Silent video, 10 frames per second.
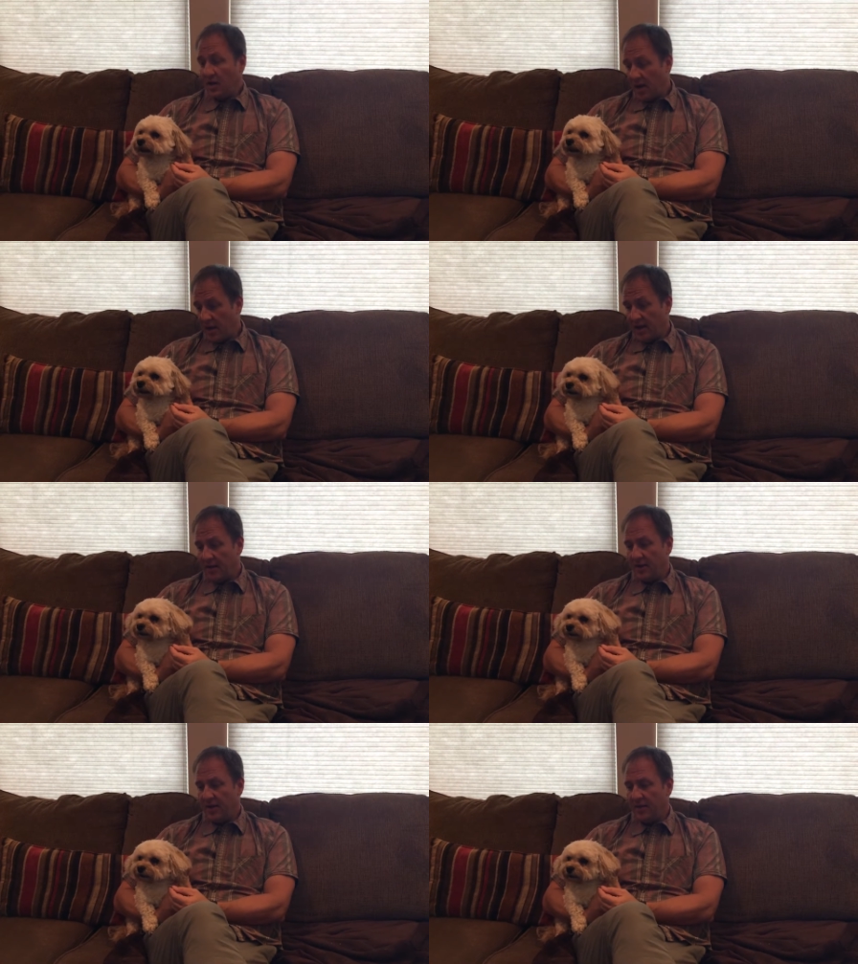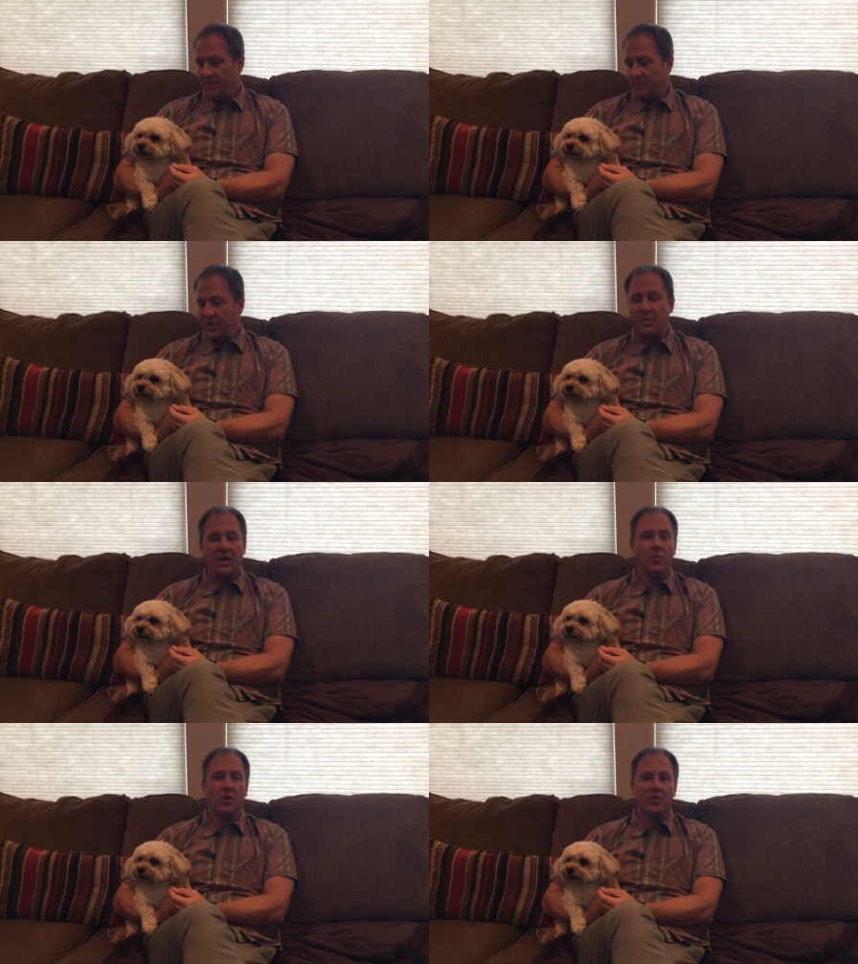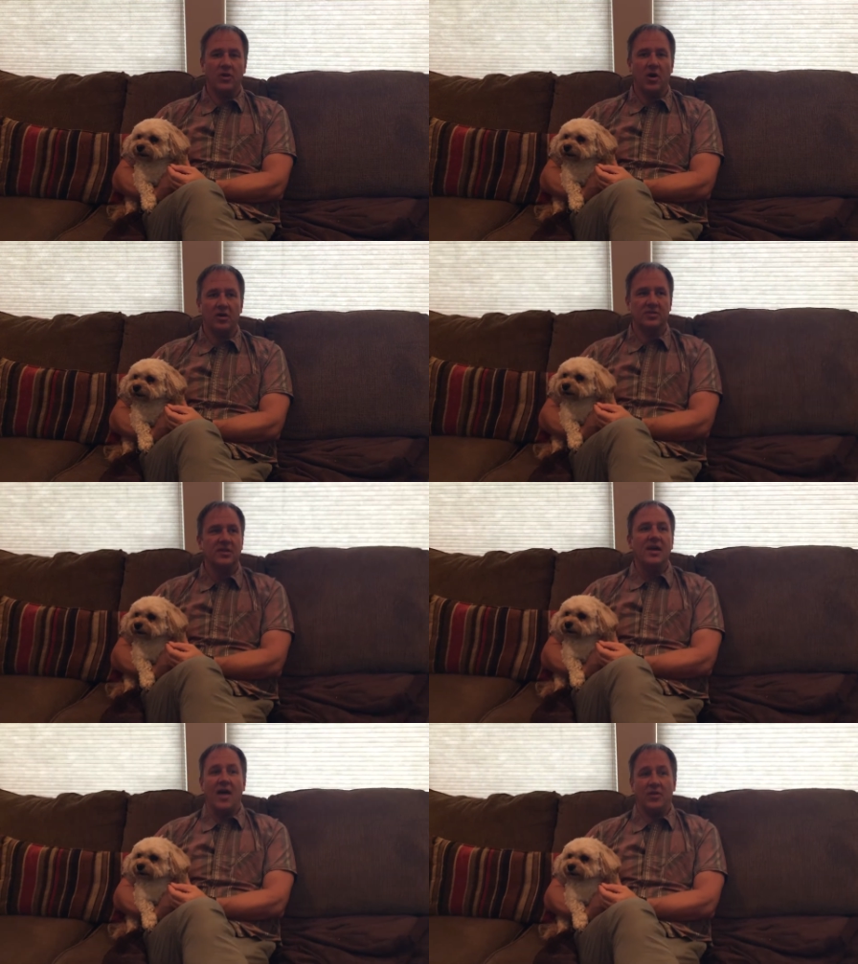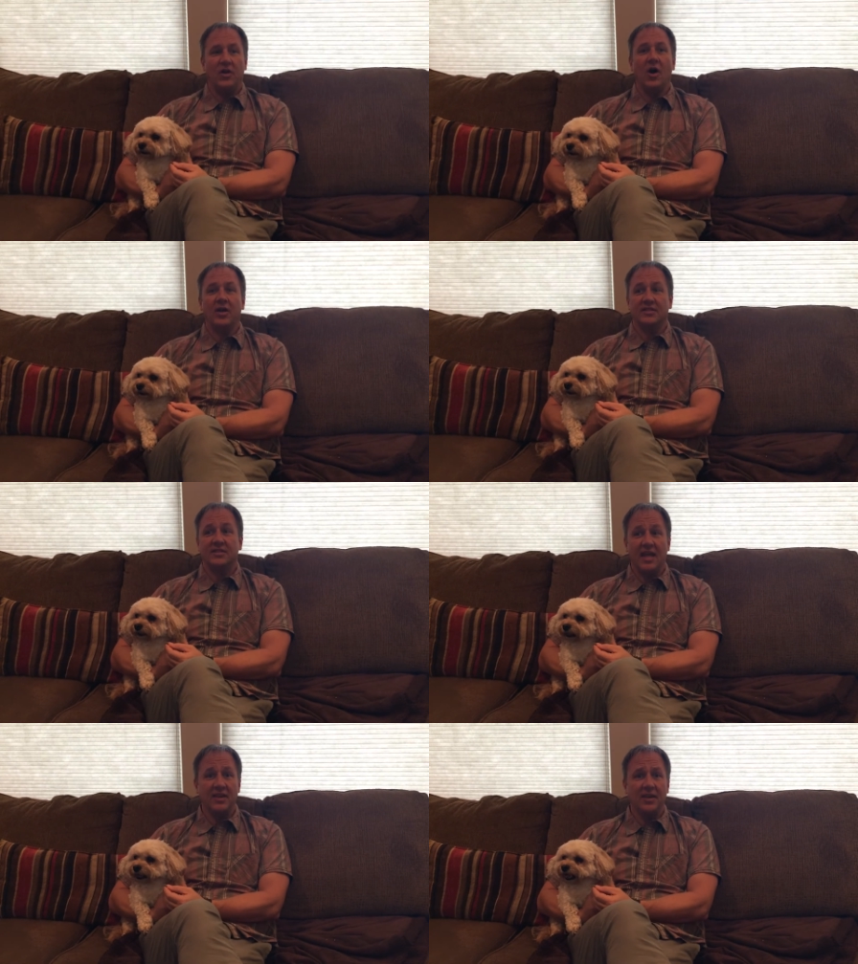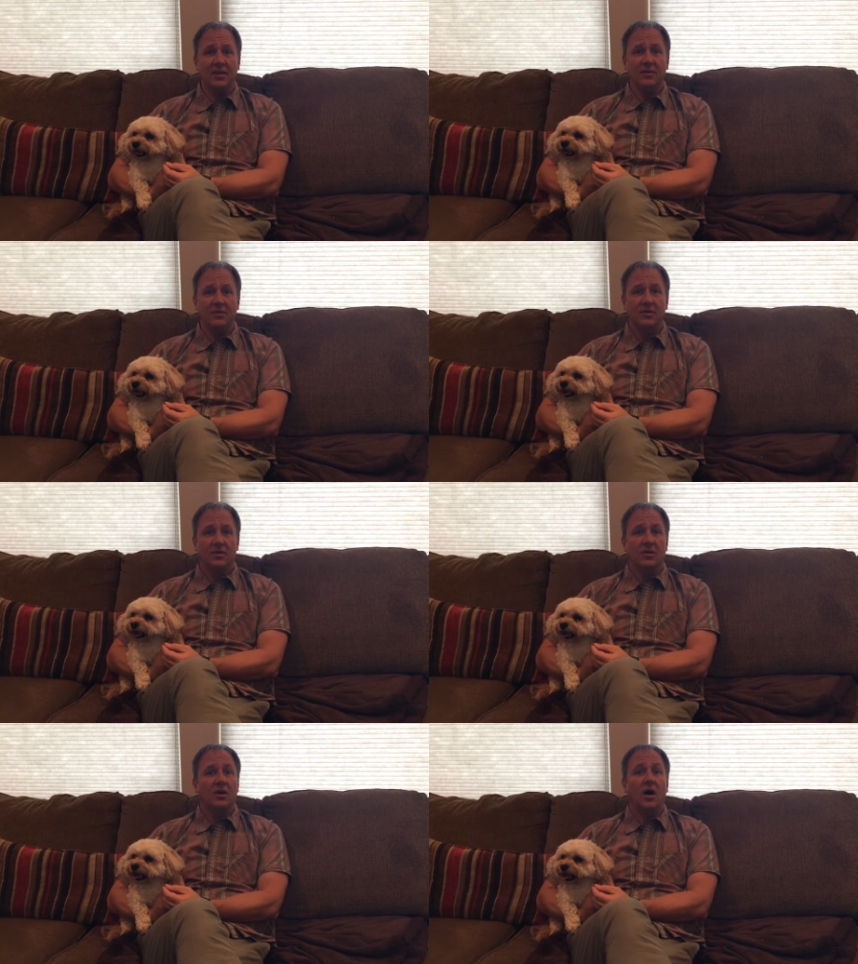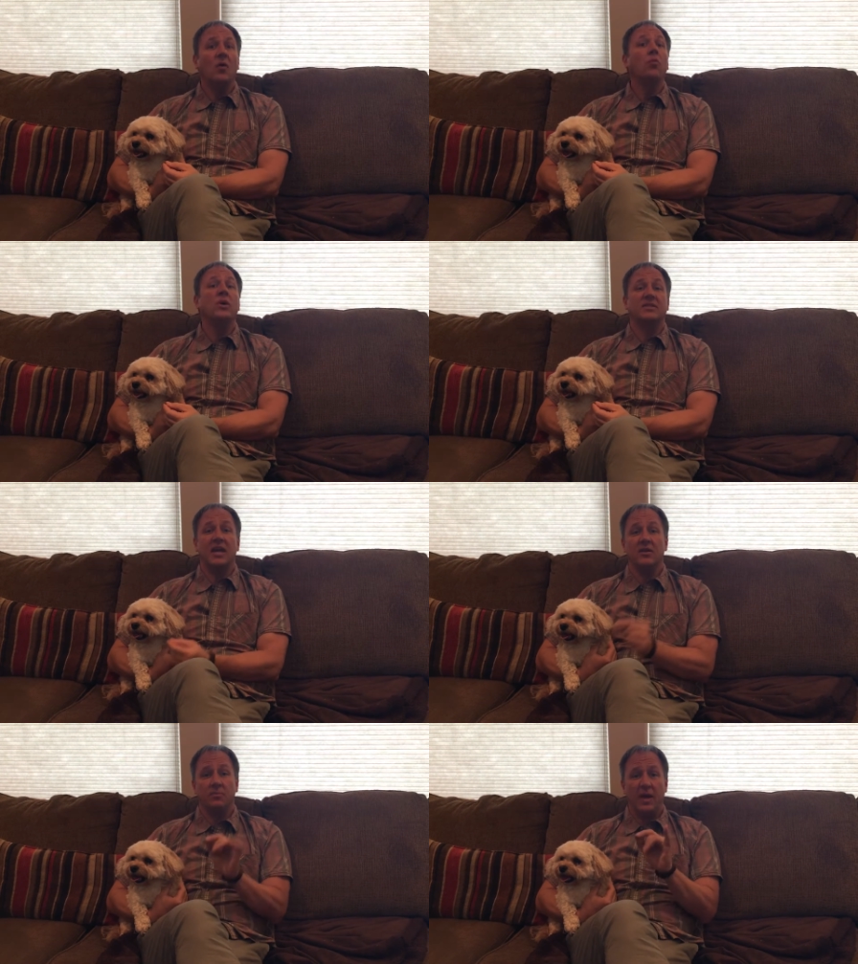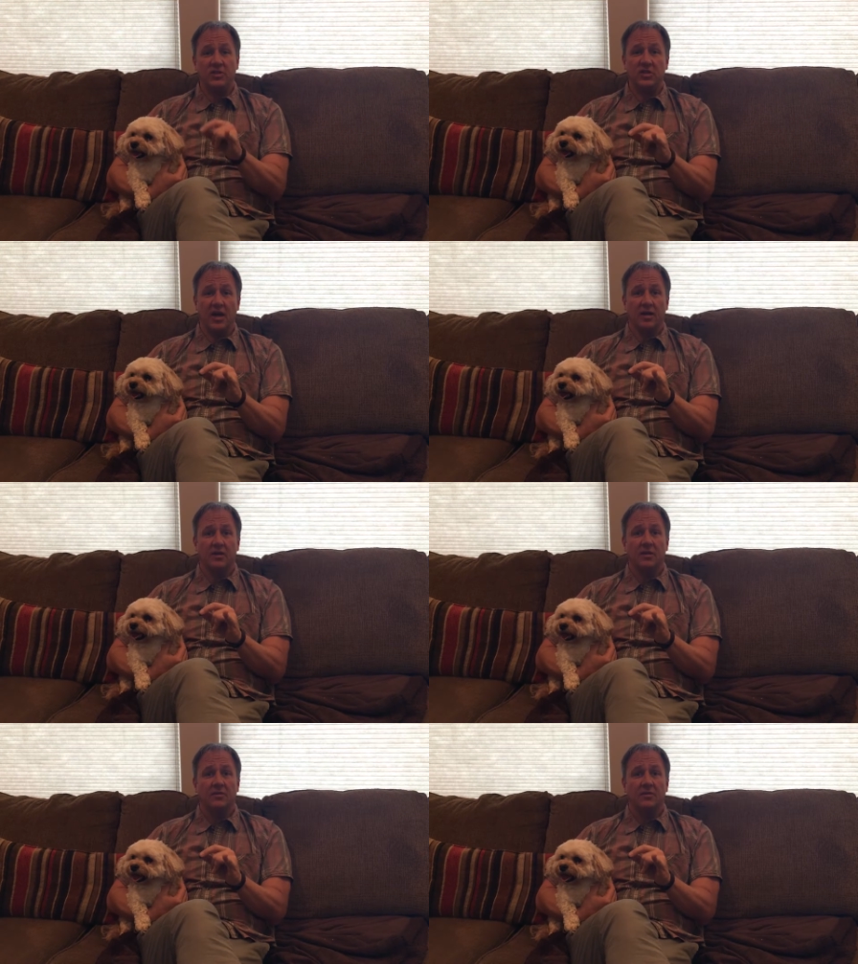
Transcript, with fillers: uh, uh, petting one of the dogs, and the dog is standing, we say paycheck.